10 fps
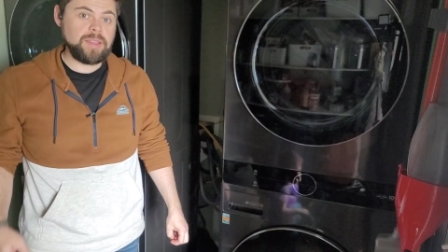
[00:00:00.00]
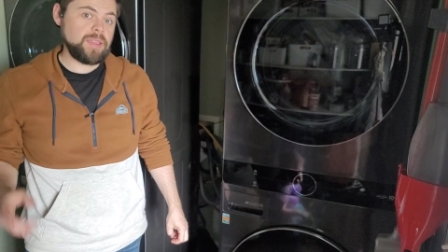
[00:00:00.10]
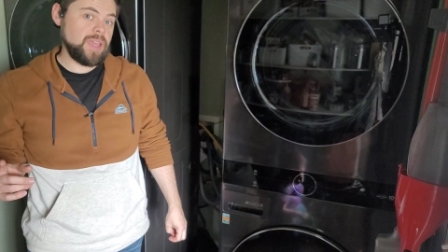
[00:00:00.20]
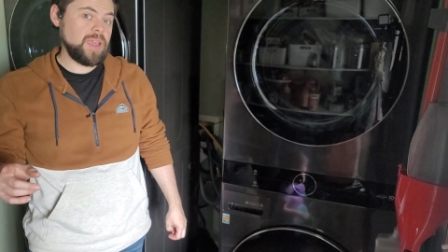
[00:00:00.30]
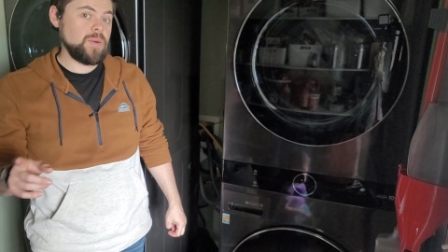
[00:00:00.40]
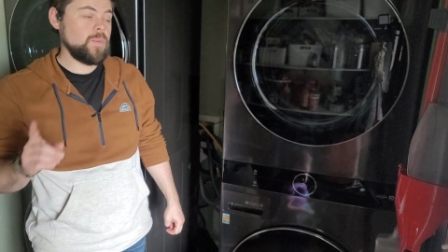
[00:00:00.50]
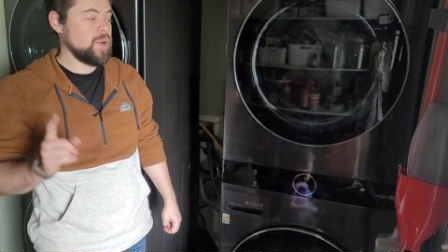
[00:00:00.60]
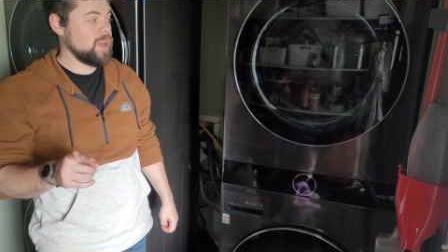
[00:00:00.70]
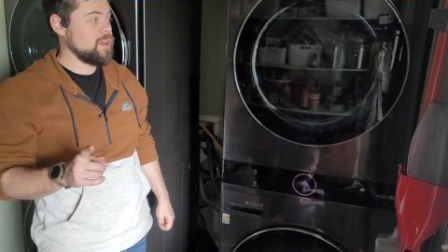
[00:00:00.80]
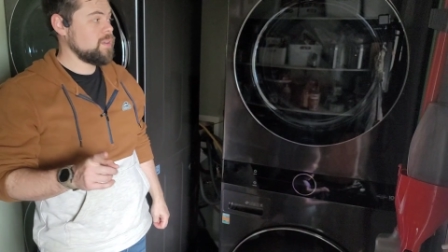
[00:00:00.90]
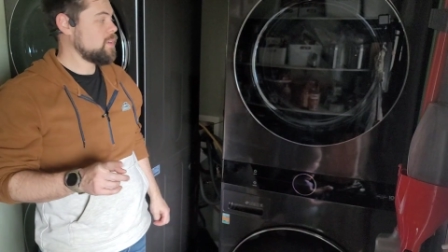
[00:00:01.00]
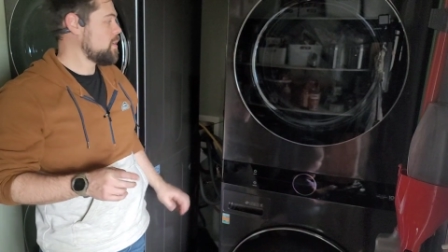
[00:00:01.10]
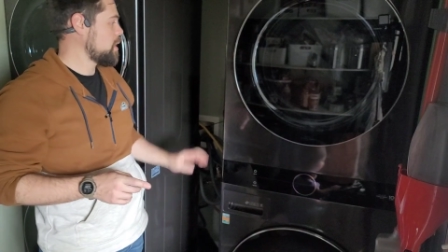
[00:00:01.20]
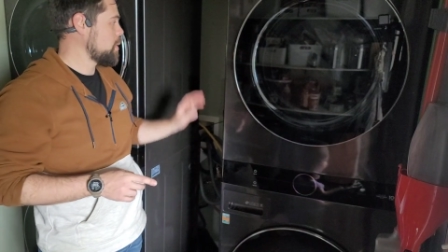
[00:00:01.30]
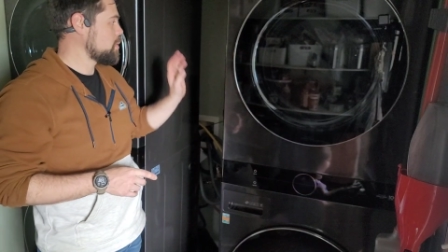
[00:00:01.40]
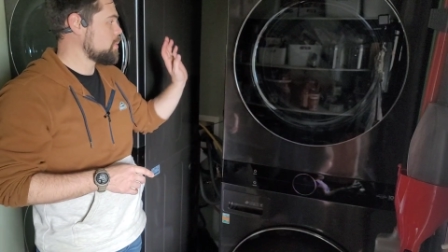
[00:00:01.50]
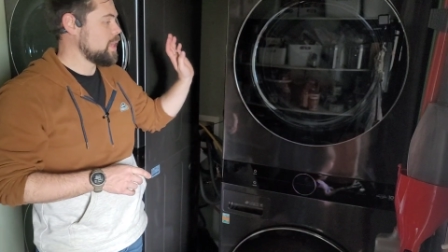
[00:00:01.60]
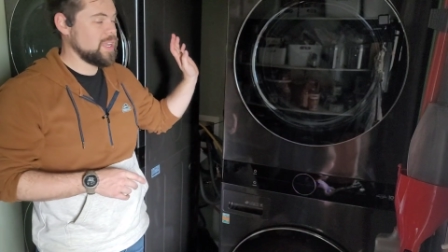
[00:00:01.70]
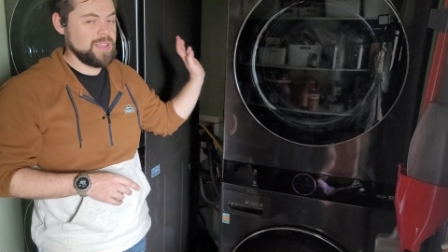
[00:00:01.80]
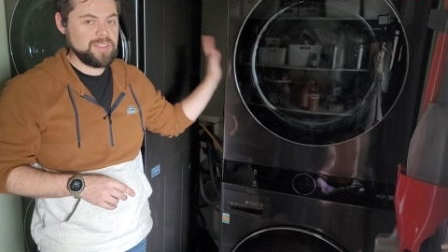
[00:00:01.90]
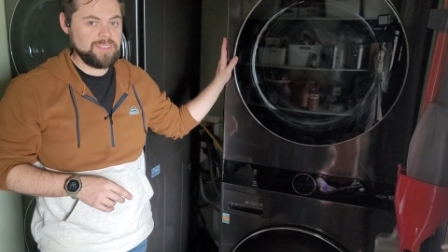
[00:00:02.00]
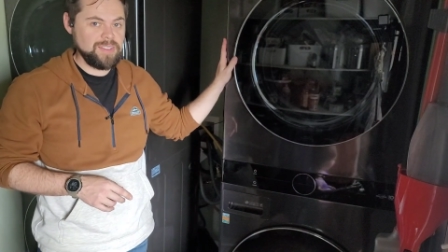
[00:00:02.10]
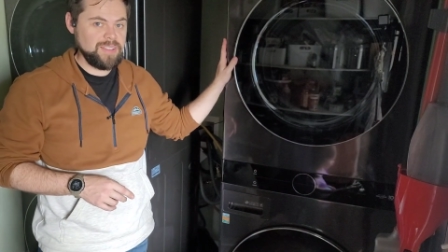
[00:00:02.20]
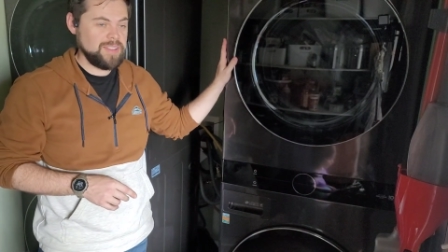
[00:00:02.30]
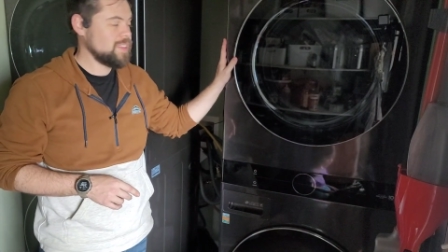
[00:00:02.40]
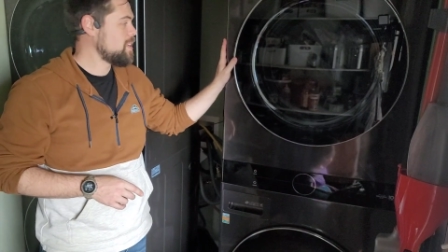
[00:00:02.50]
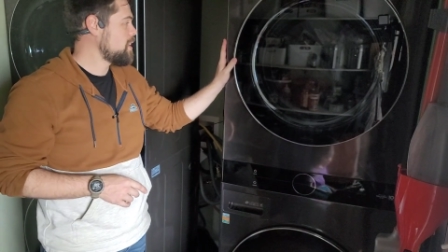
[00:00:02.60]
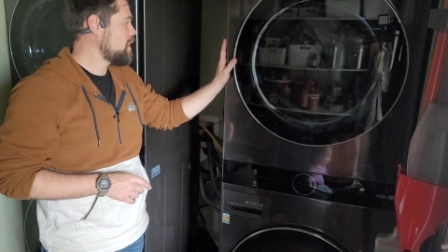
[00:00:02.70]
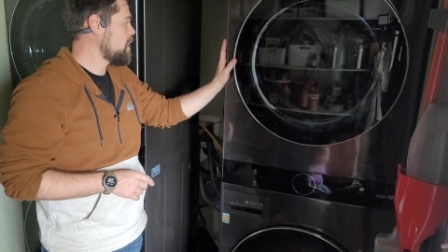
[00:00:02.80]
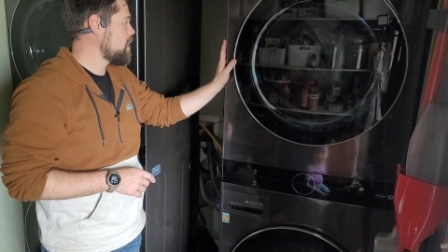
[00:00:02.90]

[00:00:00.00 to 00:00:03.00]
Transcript: Okay, well, I was running the uh,